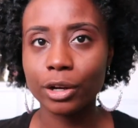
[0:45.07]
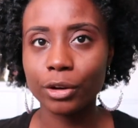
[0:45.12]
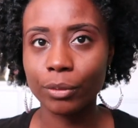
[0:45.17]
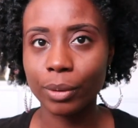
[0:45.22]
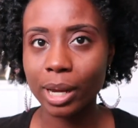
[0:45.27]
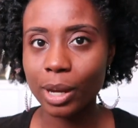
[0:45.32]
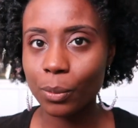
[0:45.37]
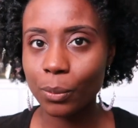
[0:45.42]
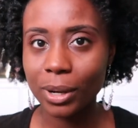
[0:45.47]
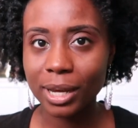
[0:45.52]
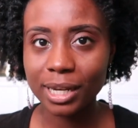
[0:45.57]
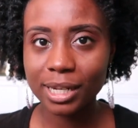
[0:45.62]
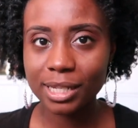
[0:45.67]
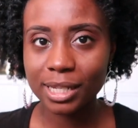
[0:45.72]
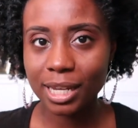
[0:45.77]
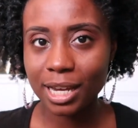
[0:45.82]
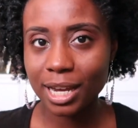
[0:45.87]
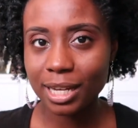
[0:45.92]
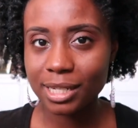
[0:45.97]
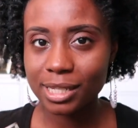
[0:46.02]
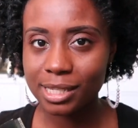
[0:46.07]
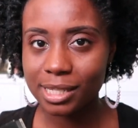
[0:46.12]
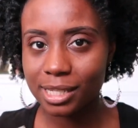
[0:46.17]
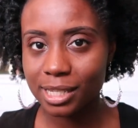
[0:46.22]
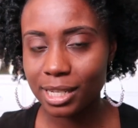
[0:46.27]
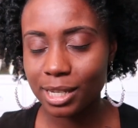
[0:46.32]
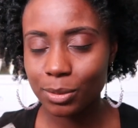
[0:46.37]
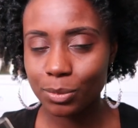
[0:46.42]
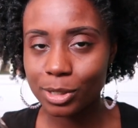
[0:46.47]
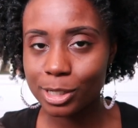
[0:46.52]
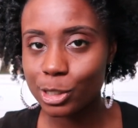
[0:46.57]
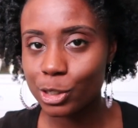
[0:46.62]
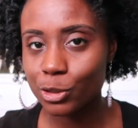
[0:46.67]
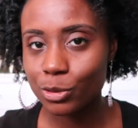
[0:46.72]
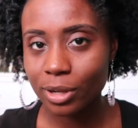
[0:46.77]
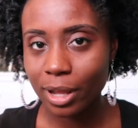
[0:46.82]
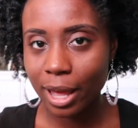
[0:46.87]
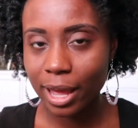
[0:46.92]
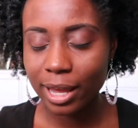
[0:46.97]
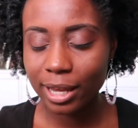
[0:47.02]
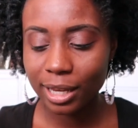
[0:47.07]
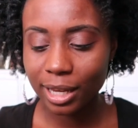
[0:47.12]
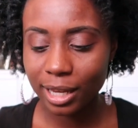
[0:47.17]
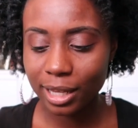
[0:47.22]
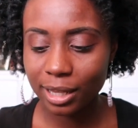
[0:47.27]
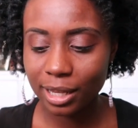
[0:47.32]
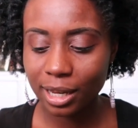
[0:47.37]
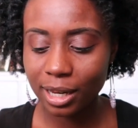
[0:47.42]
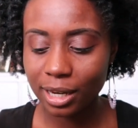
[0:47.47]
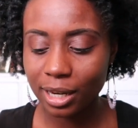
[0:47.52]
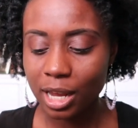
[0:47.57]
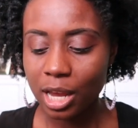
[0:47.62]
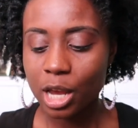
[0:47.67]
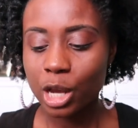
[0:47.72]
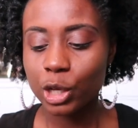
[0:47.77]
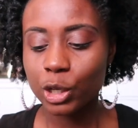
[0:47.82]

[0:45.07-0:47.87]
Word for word: great way to kind of see what you like and then